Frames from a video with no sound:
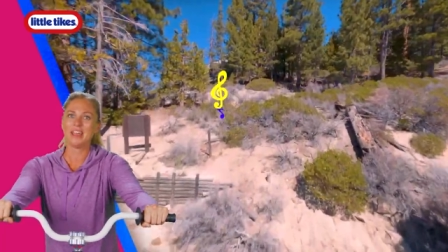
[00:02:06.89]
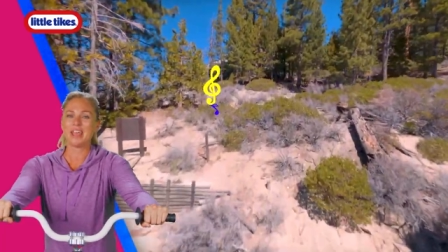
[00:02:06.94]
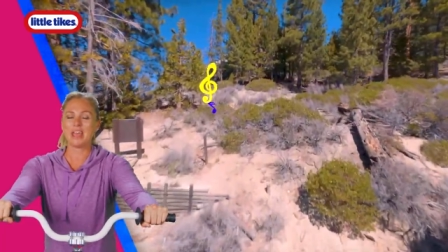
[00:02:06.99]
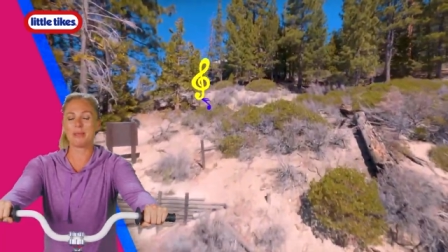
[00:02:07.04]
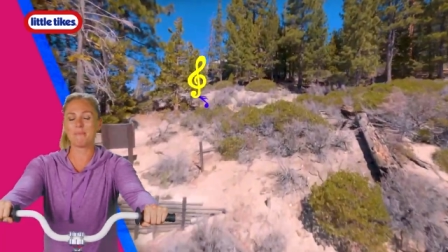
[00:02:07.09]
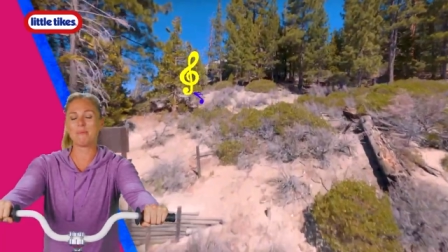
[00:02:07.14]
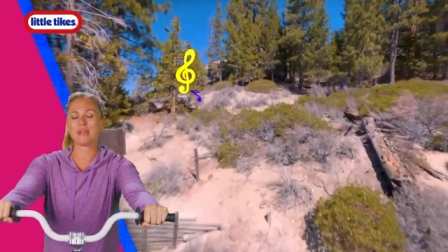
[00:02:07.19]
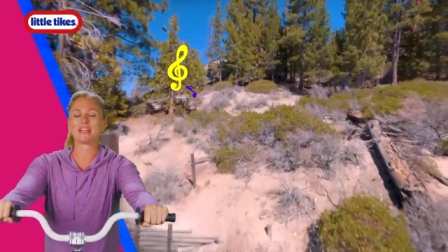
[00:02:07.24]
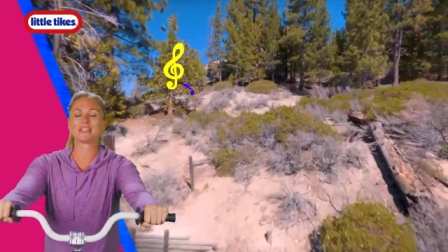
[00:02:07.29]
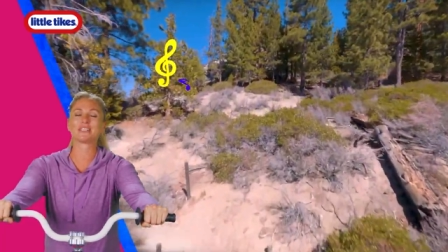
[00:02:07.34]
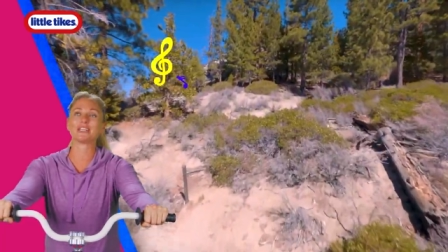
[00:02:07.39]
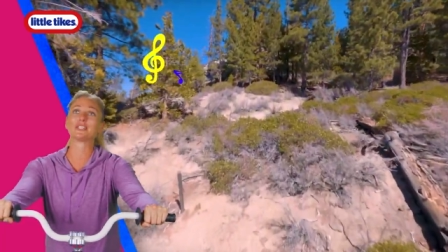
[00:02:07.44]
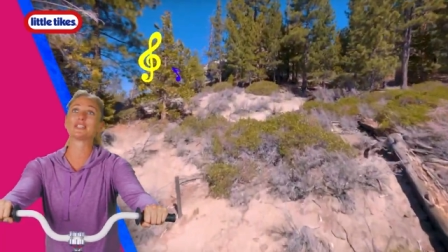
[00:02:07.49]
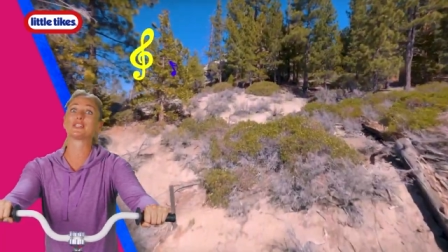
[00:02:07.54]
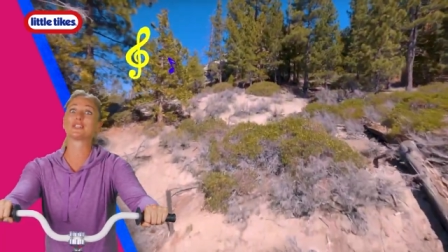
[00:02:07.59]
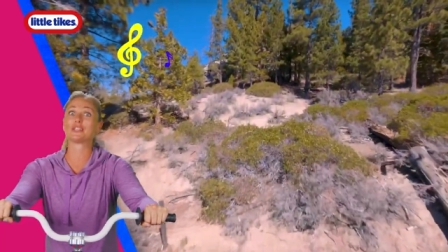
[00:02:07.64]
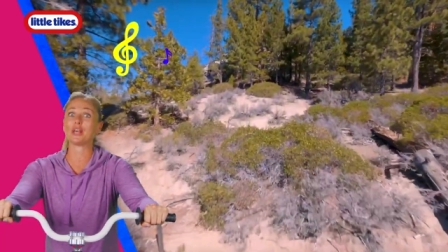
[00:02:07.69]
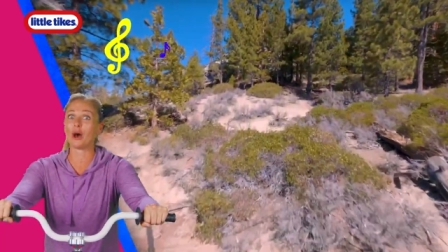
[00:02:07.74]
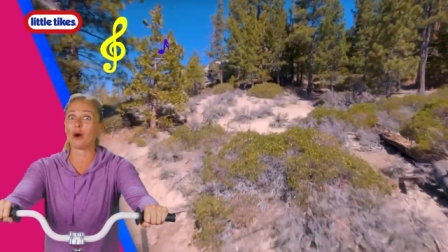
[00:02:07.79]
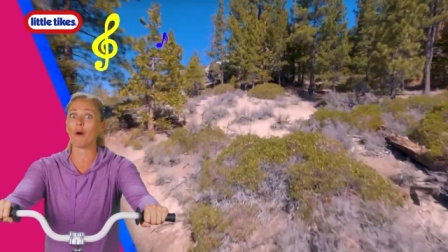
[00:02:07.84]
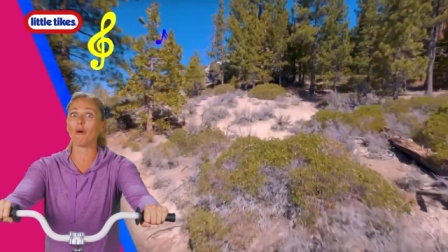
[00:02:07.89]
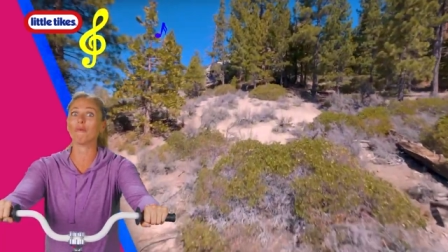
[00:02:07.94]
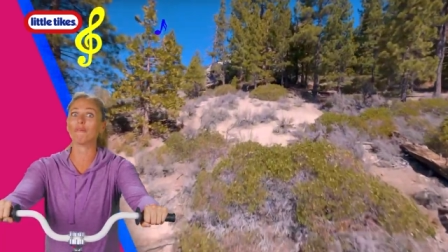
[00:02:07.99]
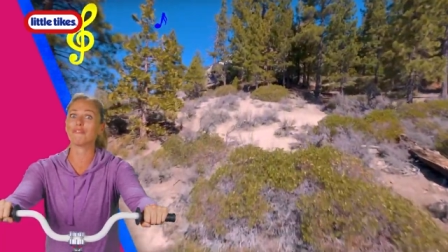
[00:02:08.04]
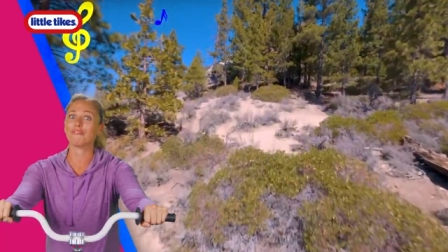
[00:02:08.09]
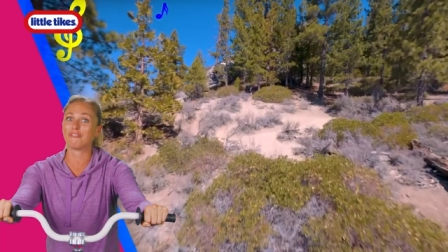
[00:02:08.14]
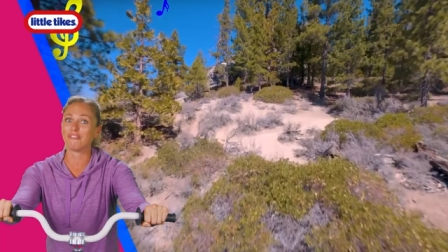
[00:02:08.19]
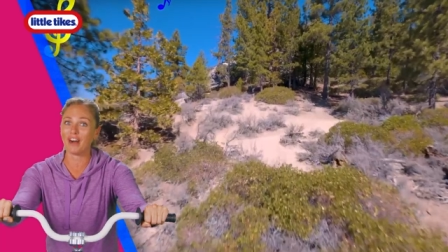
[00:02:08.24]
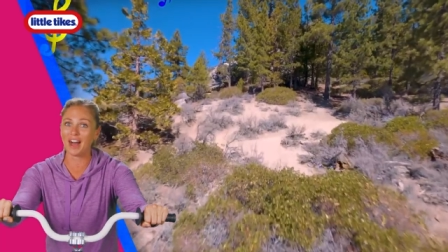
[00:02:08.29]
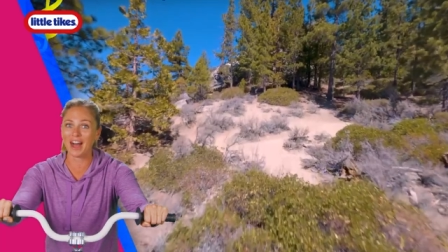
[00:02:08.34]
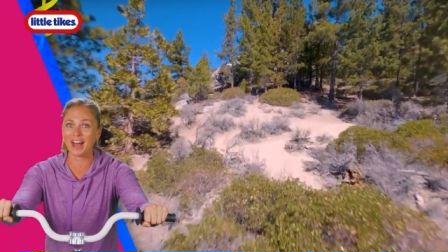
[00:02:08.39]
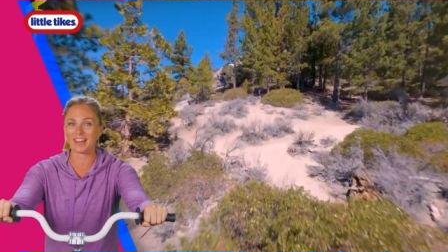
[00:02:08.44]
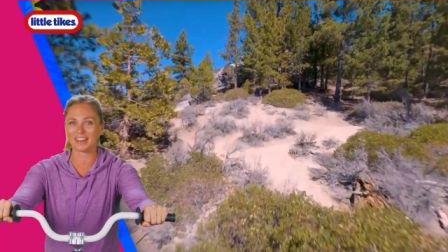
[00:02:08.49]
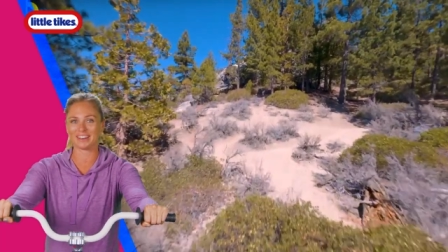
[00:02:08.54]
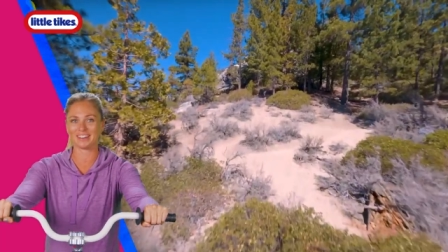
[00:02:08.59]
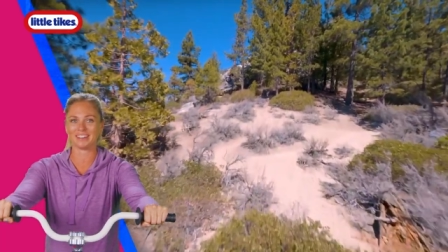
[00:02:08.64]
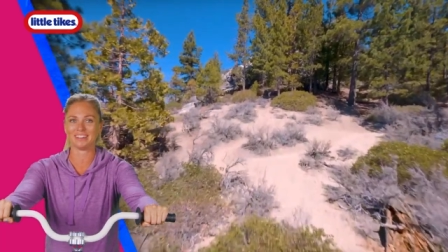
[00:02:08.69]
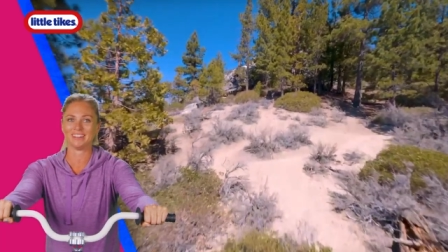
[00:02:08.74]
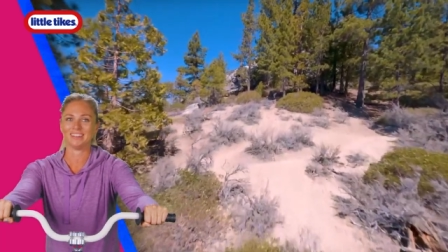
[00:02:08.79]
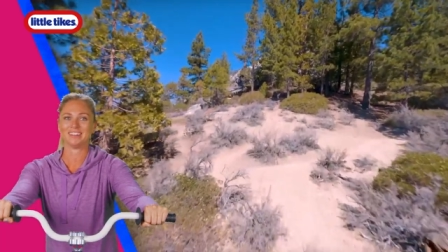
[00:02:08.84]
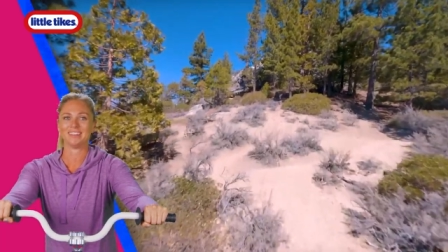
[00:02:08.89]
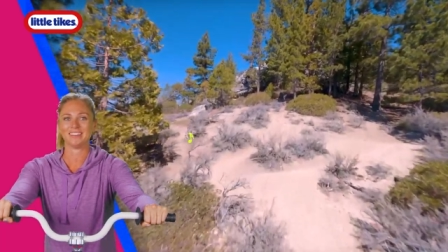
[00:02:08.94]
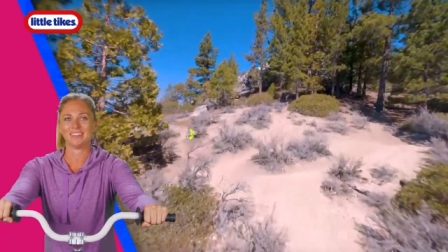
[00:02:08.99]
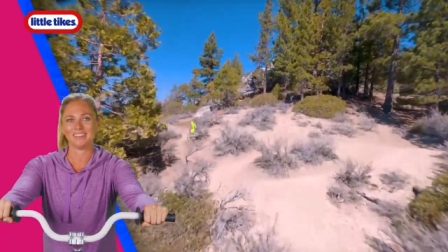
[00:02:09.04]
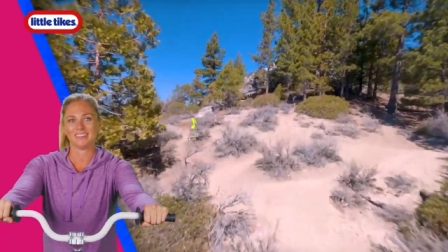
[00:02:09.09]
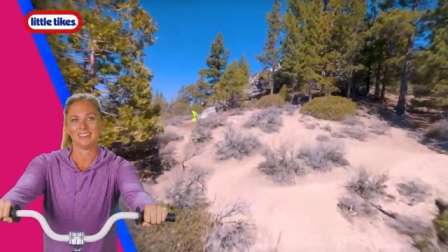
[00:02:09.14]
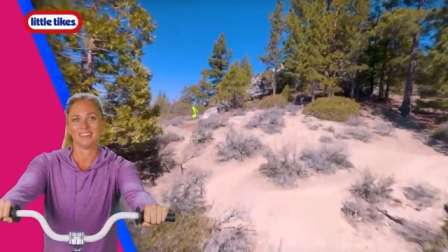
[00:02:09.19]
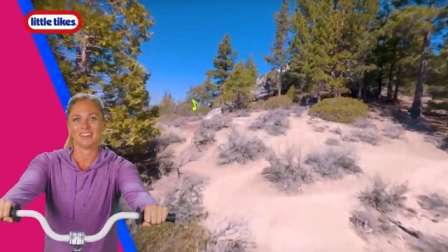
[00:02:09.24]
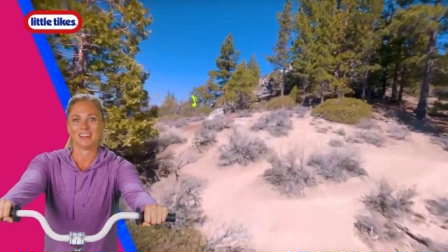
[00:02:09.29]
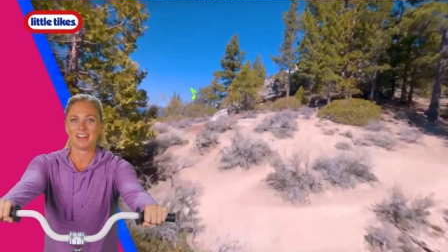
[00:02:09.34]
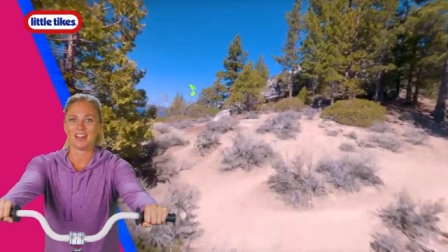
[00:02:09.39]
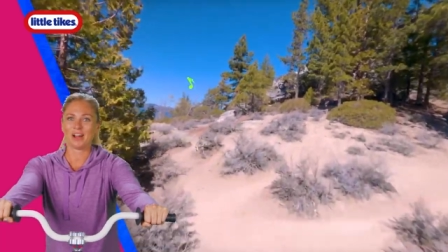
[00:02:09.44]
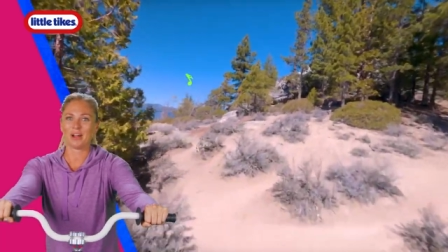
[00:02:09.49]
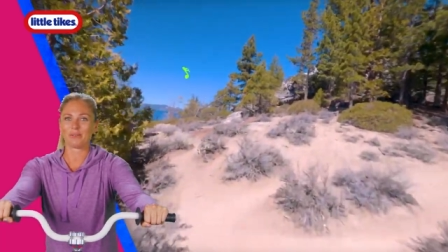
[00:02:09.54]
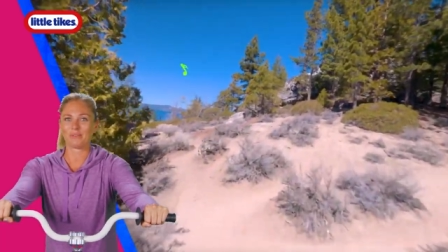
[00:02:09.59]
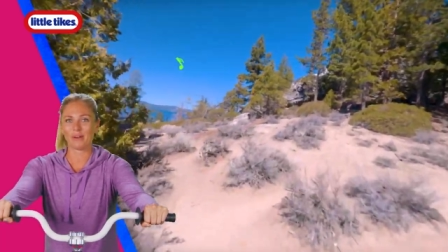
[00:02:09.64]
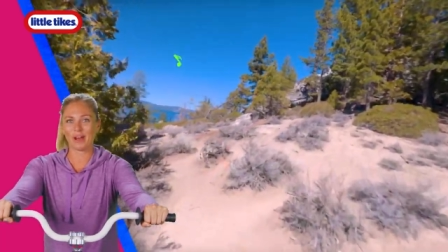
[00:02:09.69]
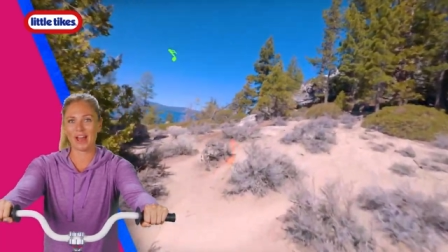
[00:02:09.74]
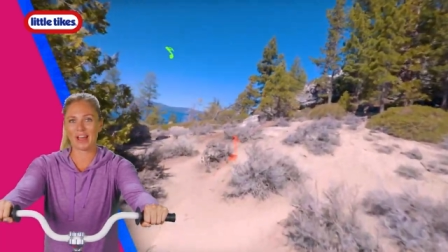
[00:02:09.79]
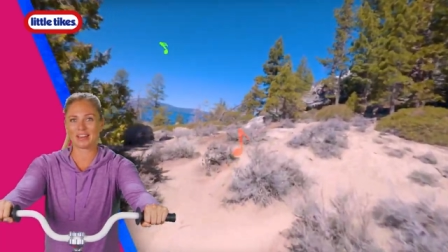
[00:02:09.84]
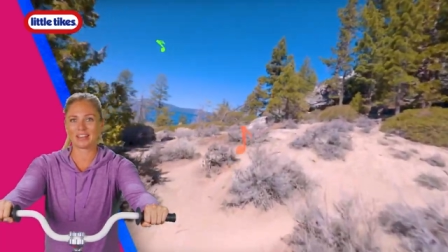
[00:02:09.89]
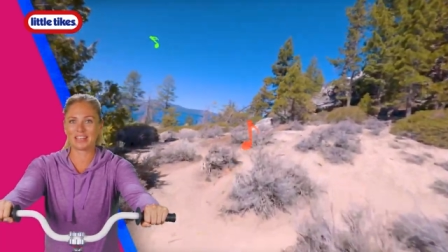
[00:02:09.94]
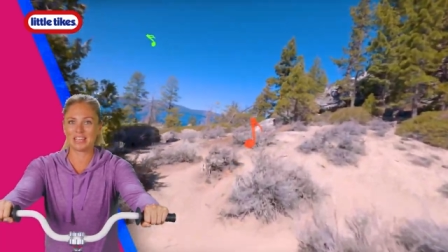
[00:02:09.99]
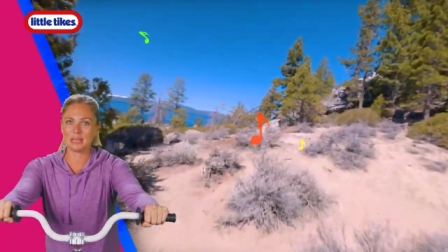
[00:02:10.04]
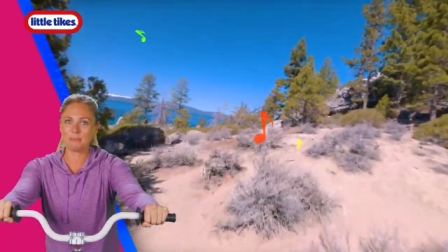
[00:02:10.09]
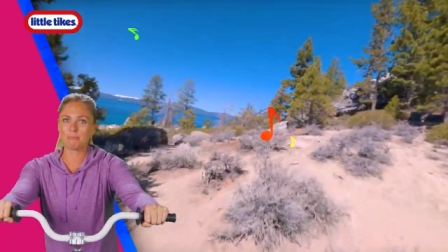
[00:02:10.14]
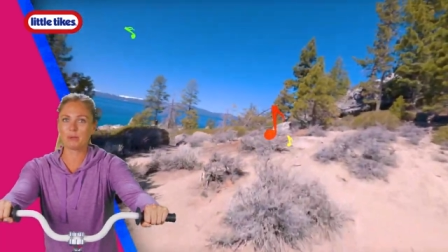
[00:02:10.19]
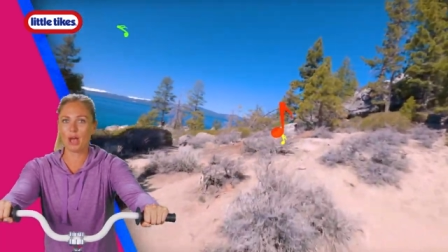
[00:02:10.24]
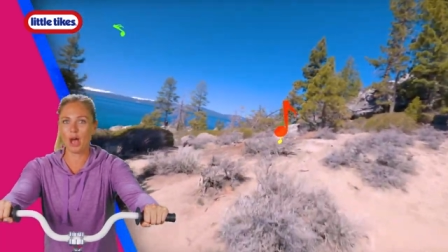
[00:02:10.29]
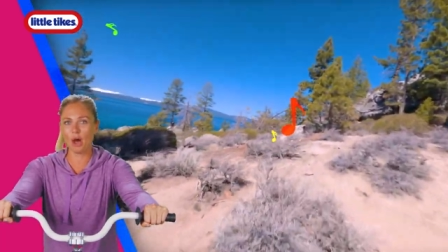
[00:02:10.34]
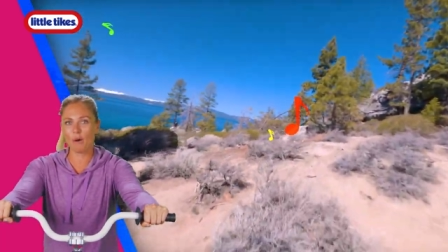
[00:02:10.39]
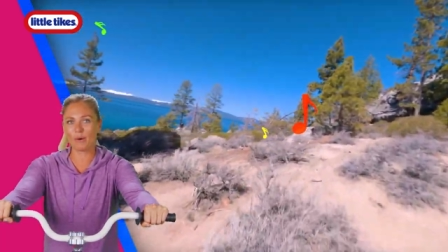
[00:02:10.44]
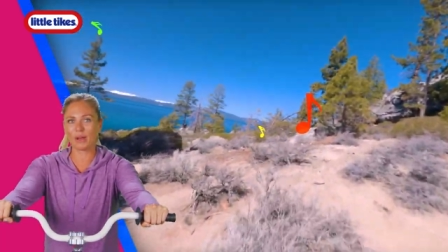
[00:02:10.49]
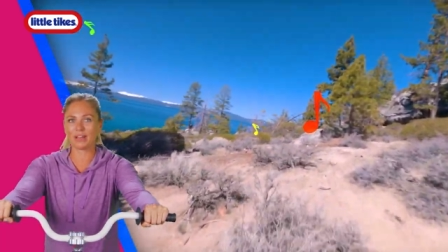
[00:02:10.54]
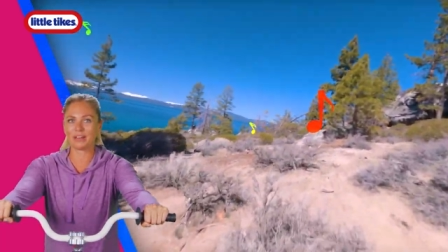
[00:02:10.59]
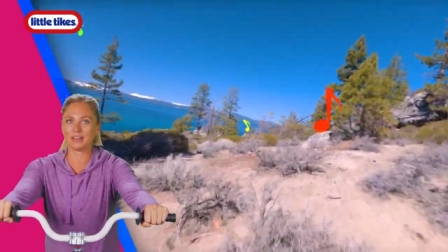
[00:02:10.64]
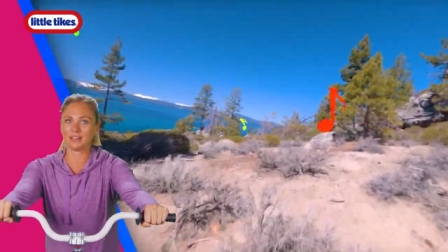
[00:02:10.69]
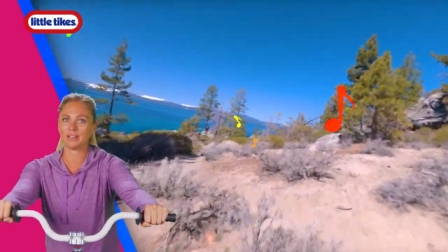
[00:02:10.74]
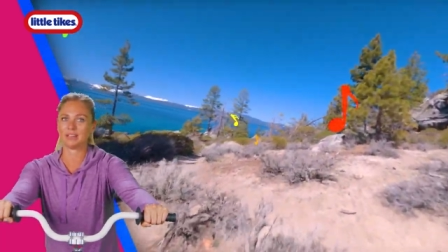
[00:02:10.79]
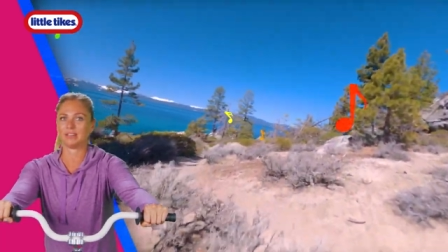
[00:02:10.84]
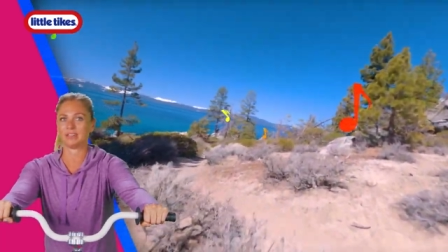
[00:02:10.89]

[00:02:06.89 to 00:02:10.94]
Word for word: It makes it so fun. All right, keep going.